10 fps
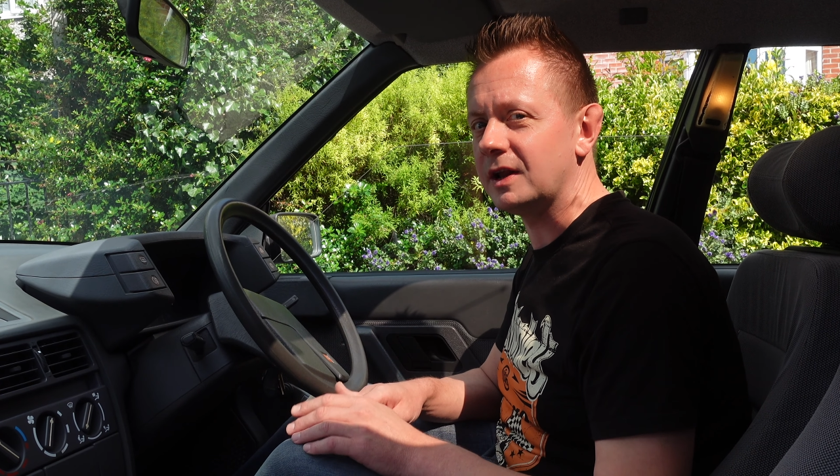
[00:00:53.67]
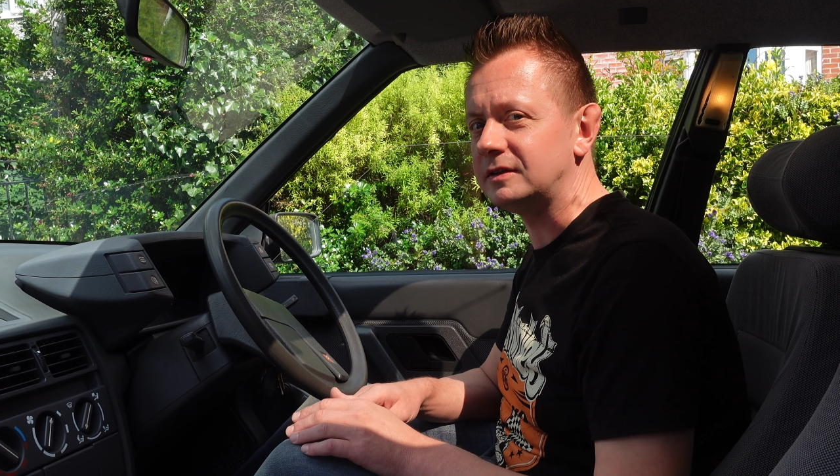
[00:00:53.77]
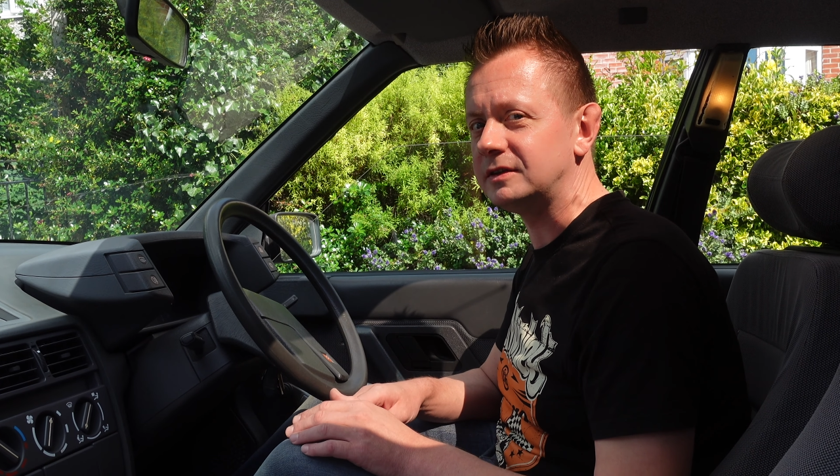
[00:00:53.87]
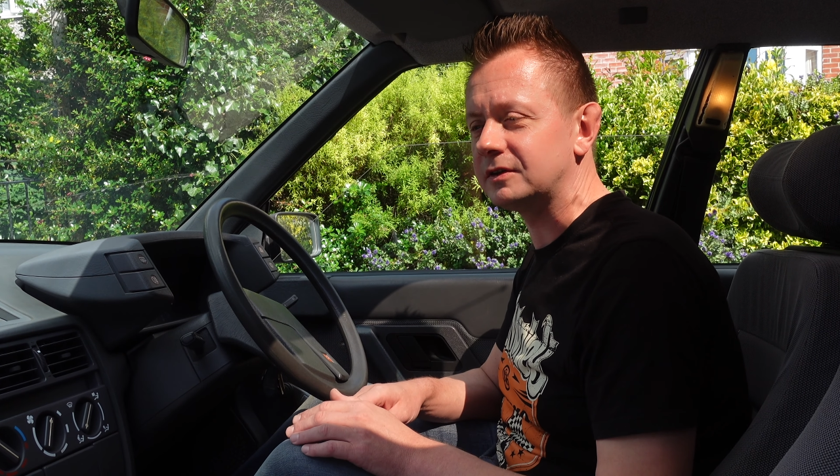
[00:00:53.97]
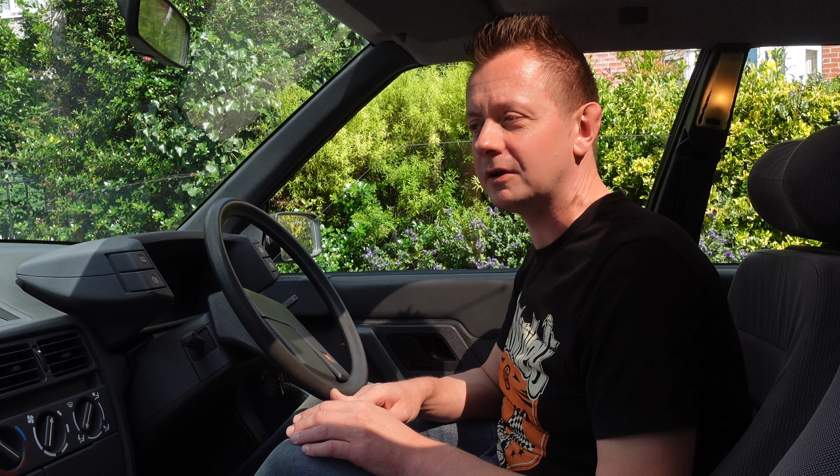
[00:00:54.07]
an
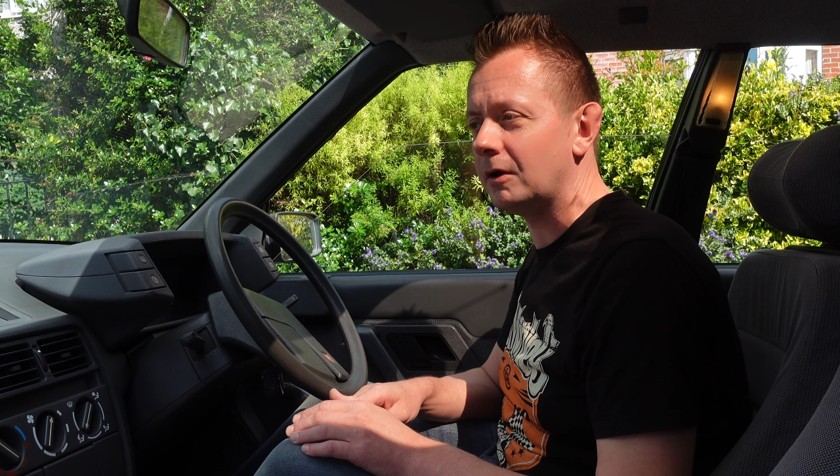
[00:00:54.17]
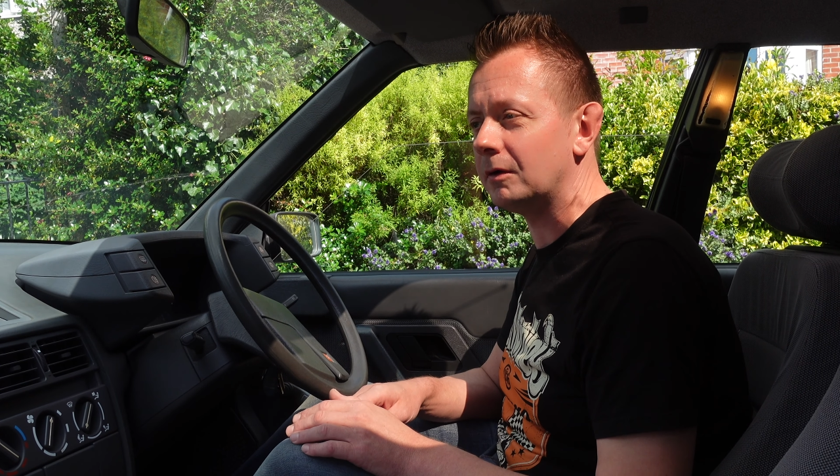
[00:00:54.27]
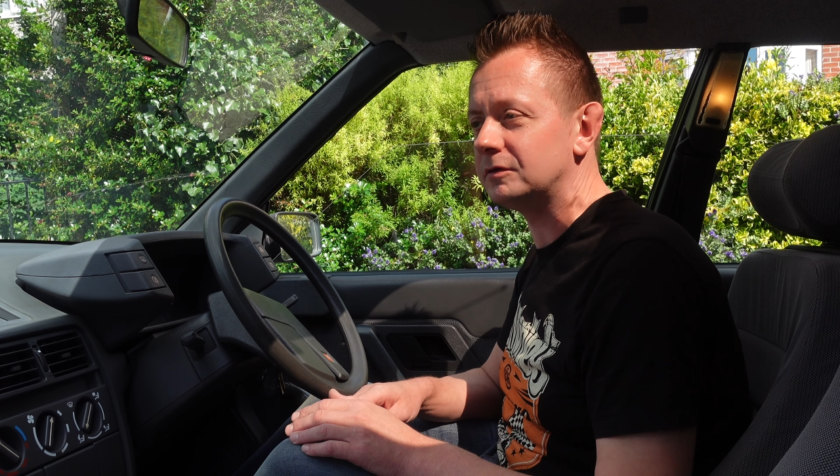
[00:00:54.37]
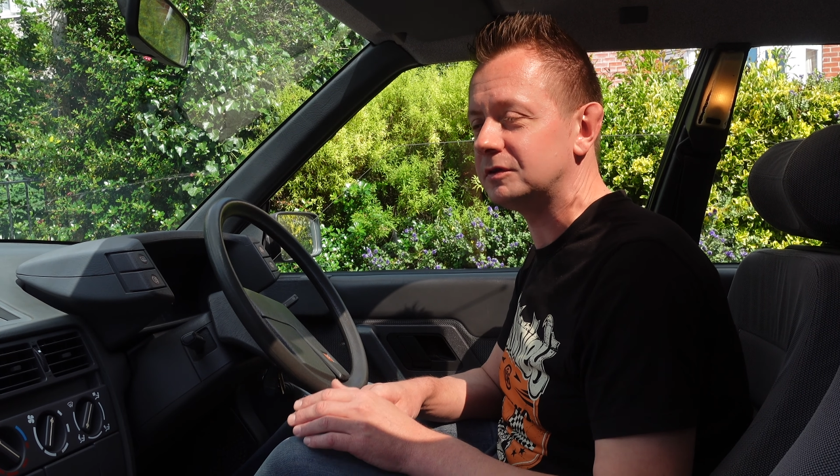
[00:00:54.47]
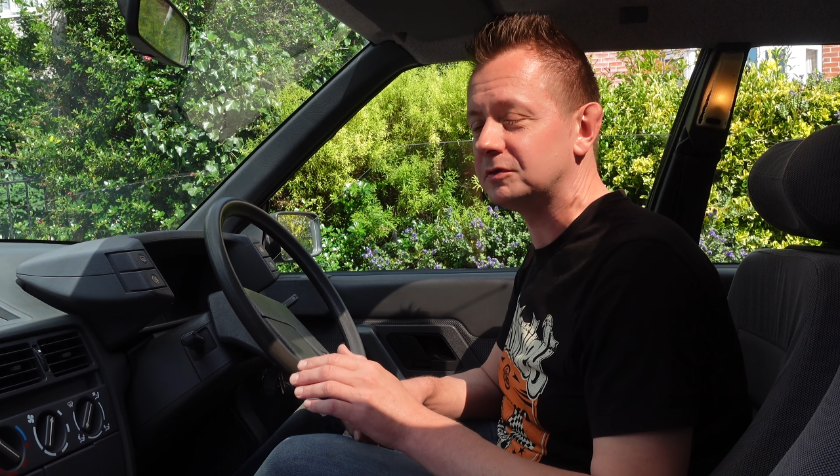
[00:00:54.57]
80s
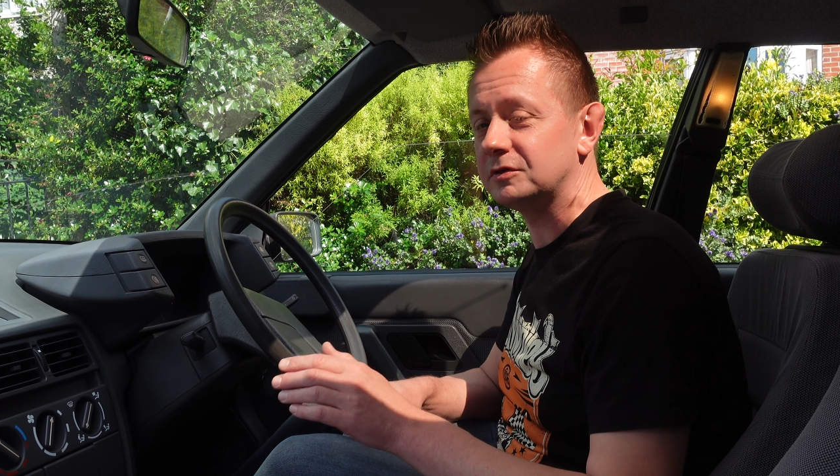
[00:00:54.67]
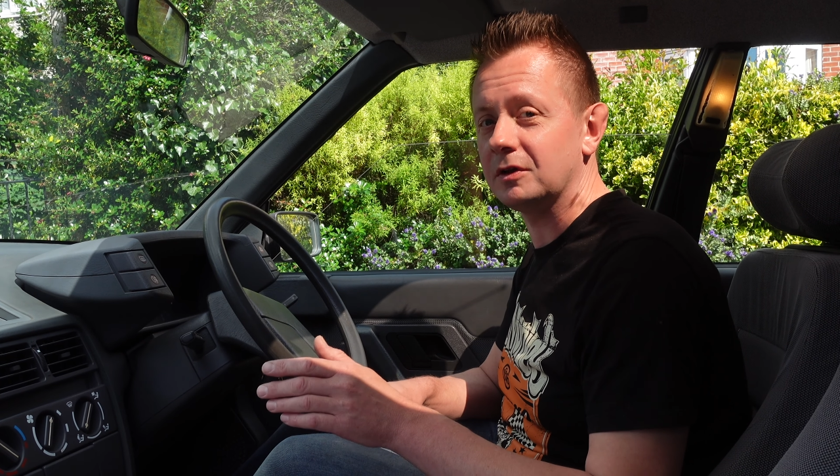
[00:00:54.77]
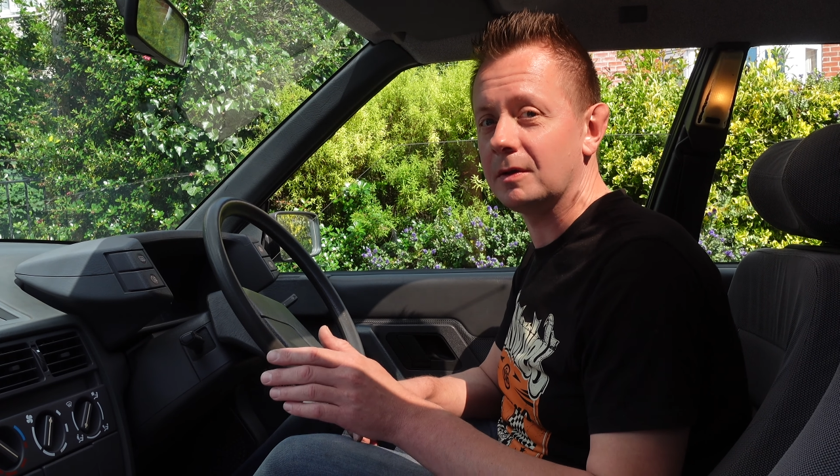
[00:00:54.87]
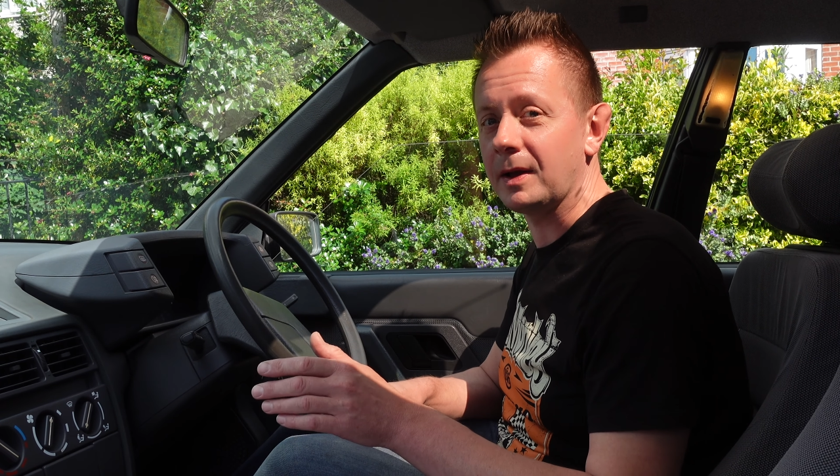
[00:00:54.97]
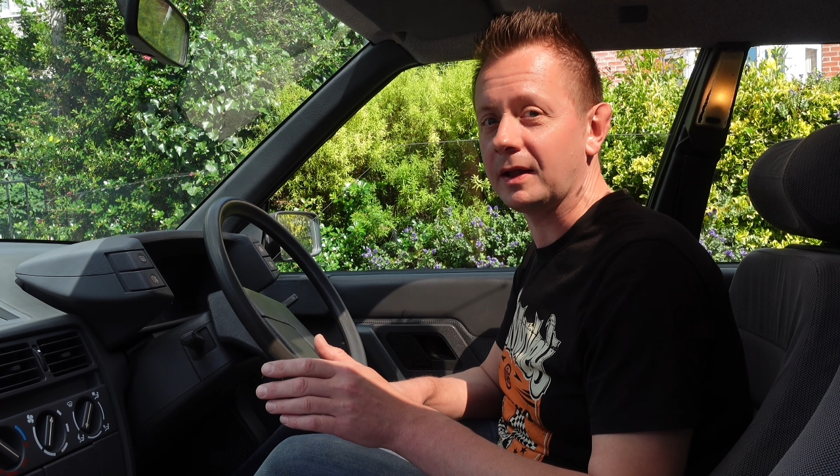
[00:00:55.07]
car because it was
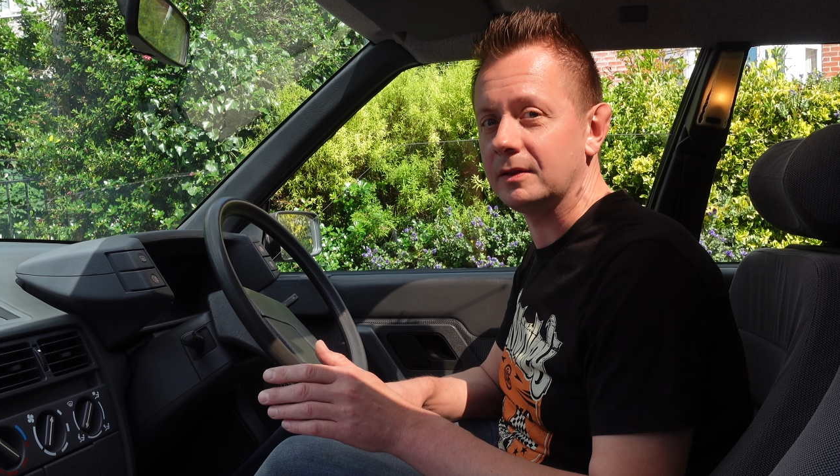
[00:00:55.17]
designed back